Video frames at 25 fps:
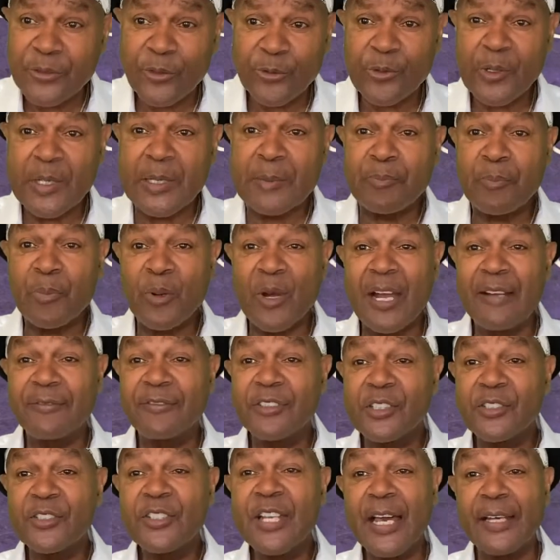Street
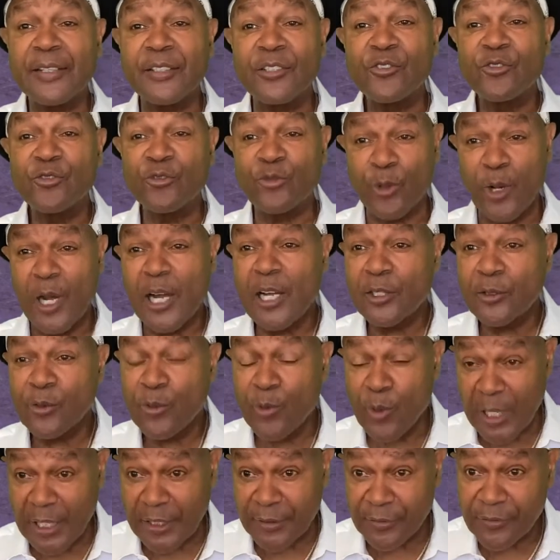Prophets had a strong
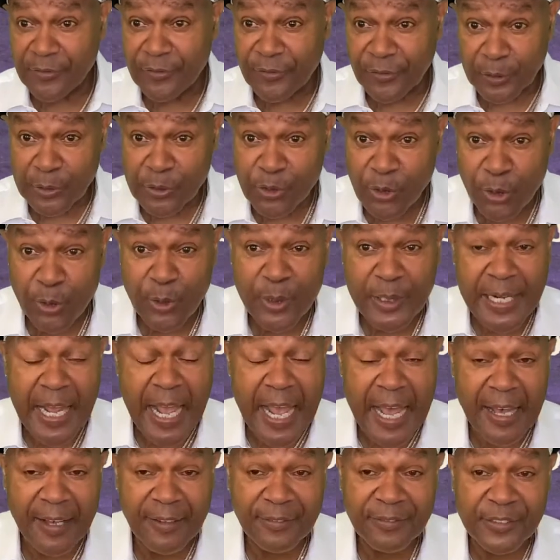run for
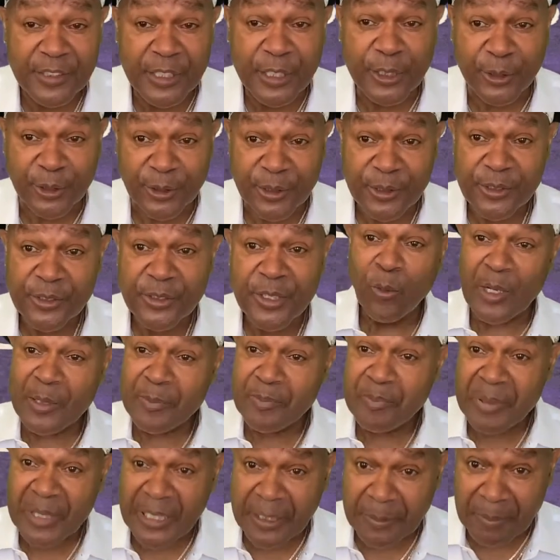2.5 years when
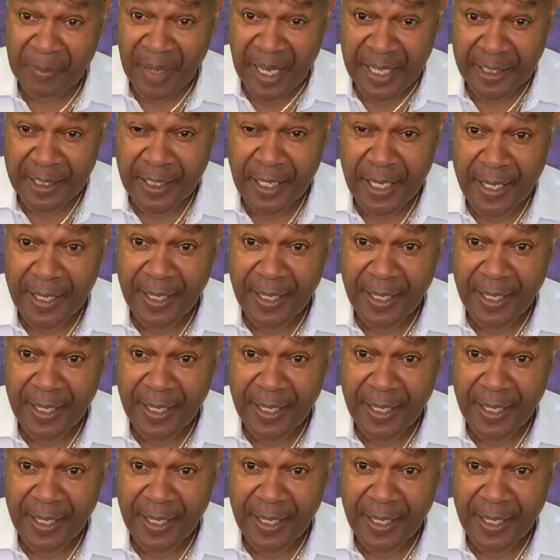Big Mike